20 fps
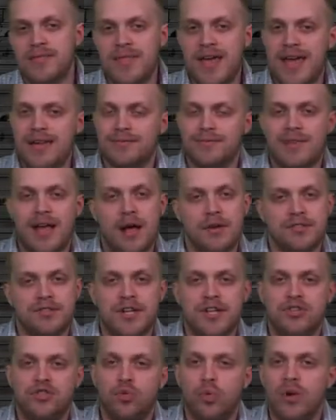that, I'll
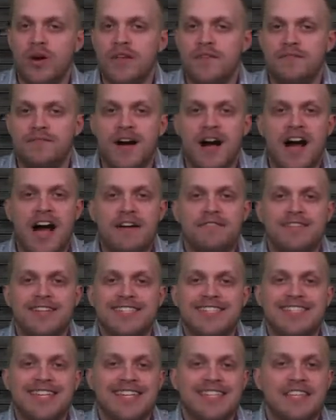say twenty-five to
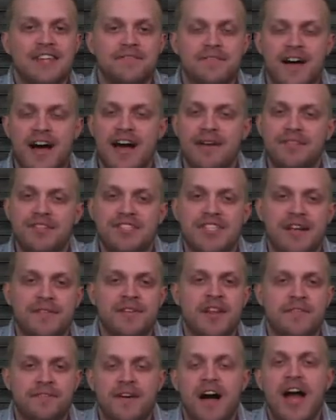sixty-five,
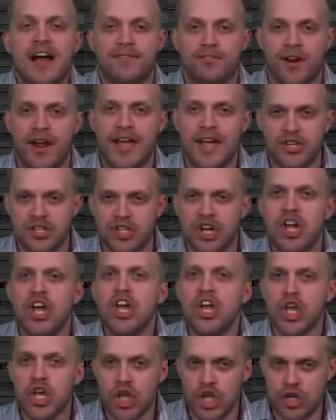seventy-five range,
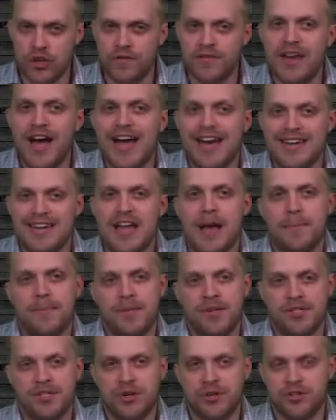you've got
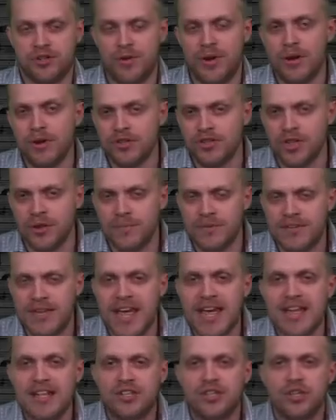depth this year. So here's some
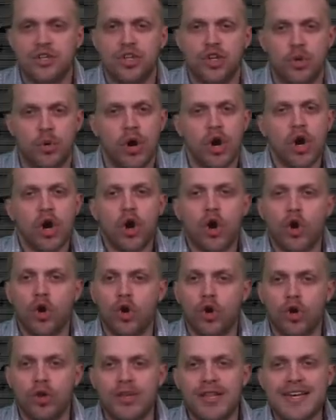day two,
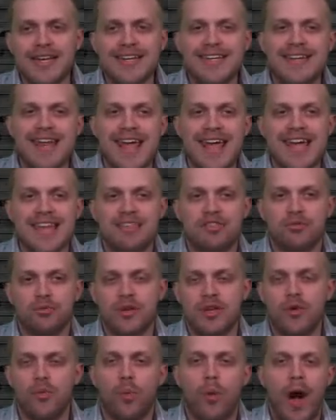early day
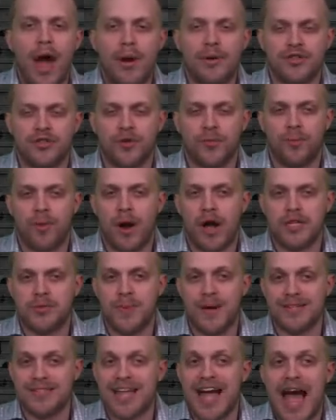three wide receiver
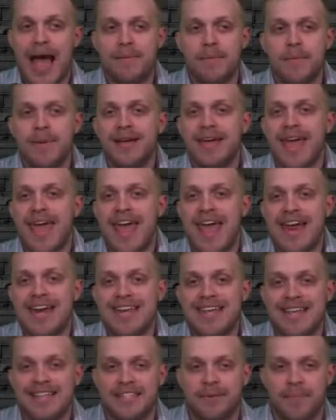prospects. I'm a big
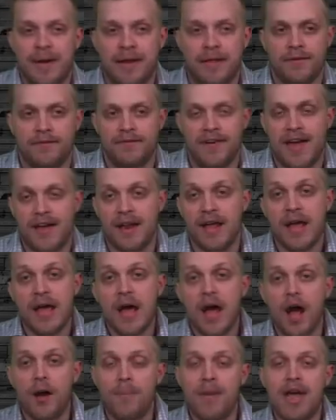Andy Isabella fan.
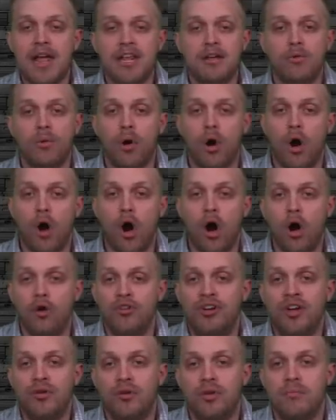Emmanuel Hall,
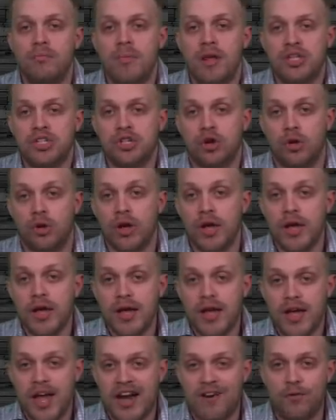Dylan Mitchell.
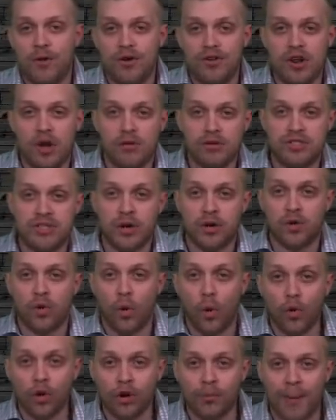Everyone knows their
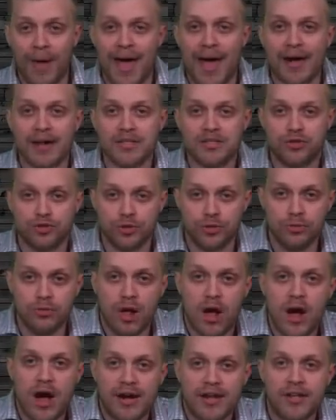quarterbacks, Drew
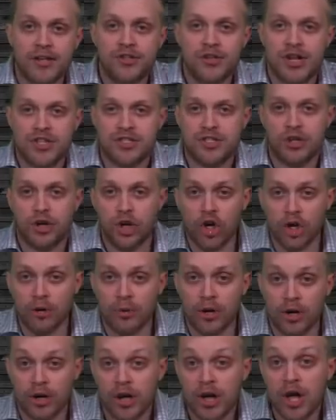Lock and Justin
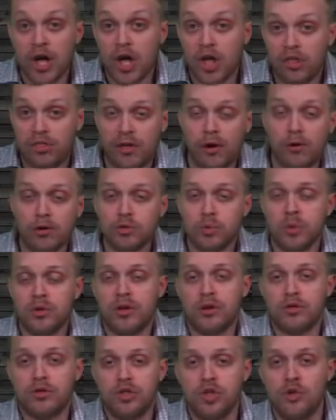Herbert. Those were
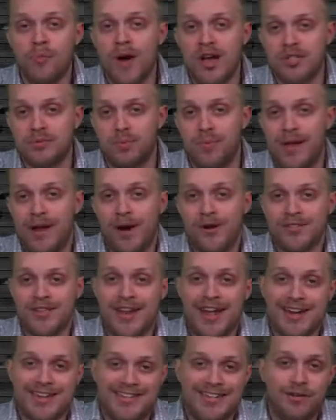their two best players.
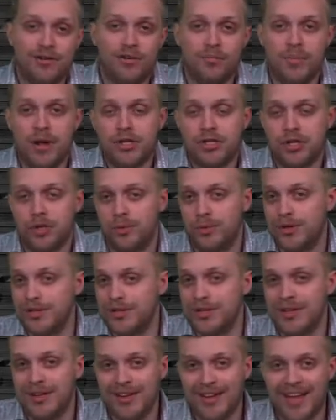And heck, Dylan Mitchell
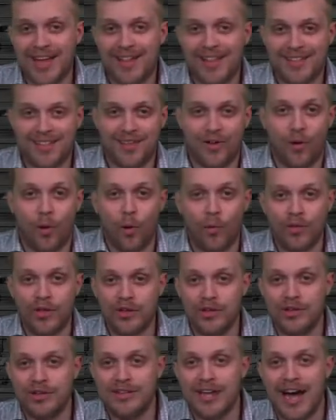was kind of like the only
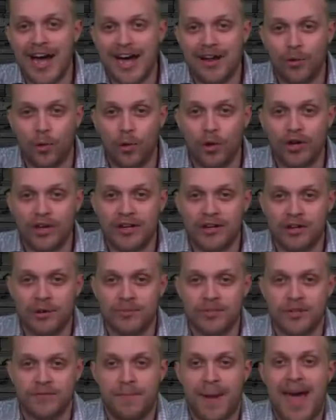good guy on Oregon in
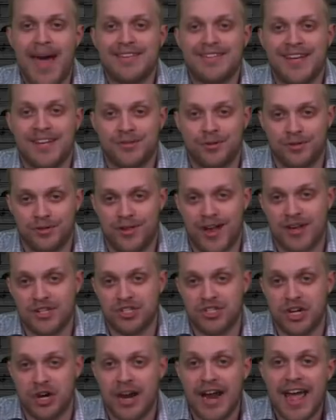terms of pass catchers
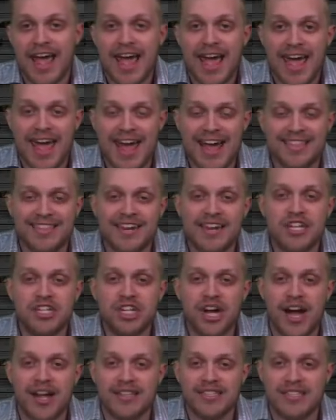last year. Anthony
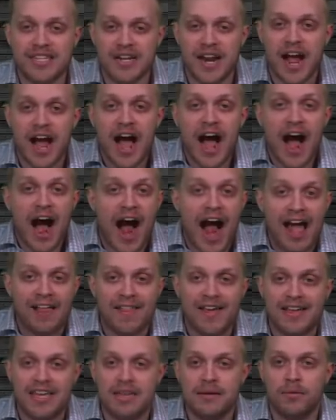Johnson, I
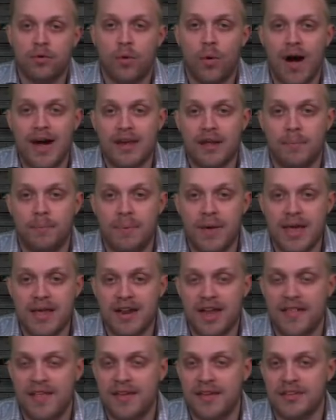like him quite a
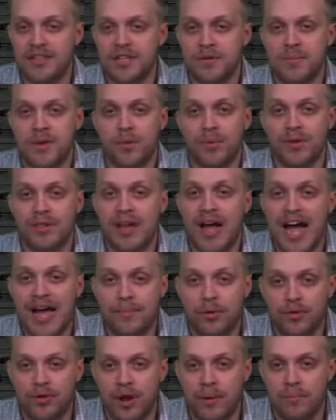bit. I think he's going to be a
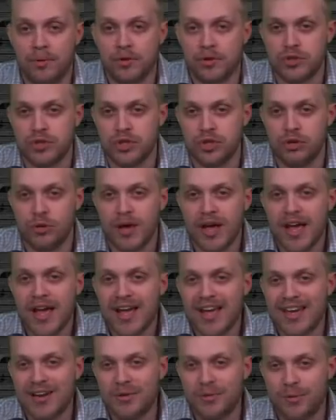reliable number two.
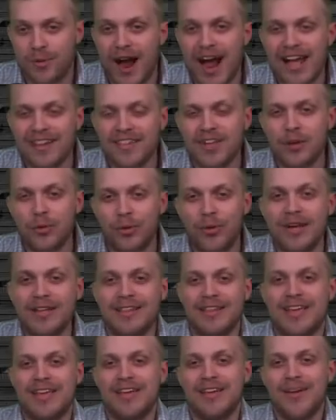And Riley
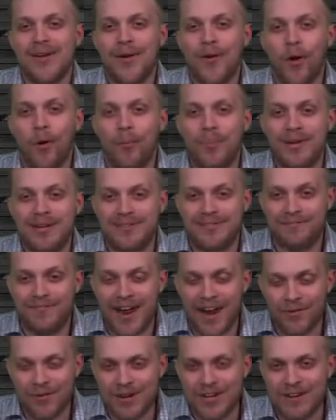Ridley will be
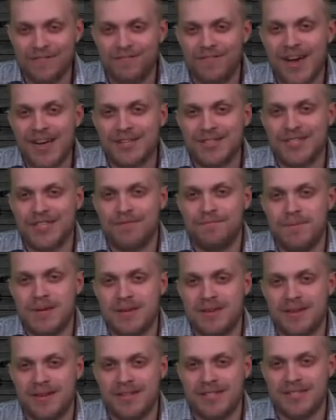very divisive
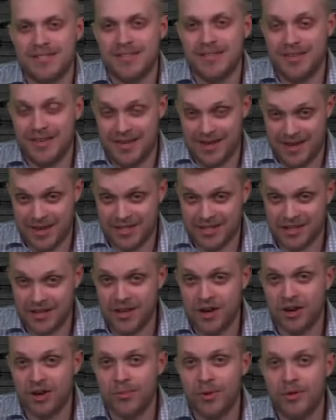because he is the
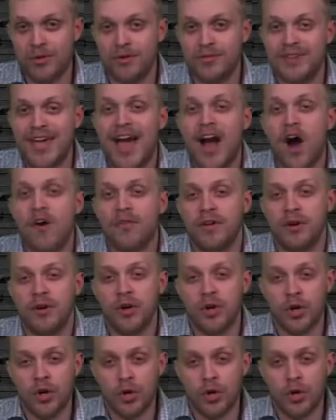younger brother of Calvin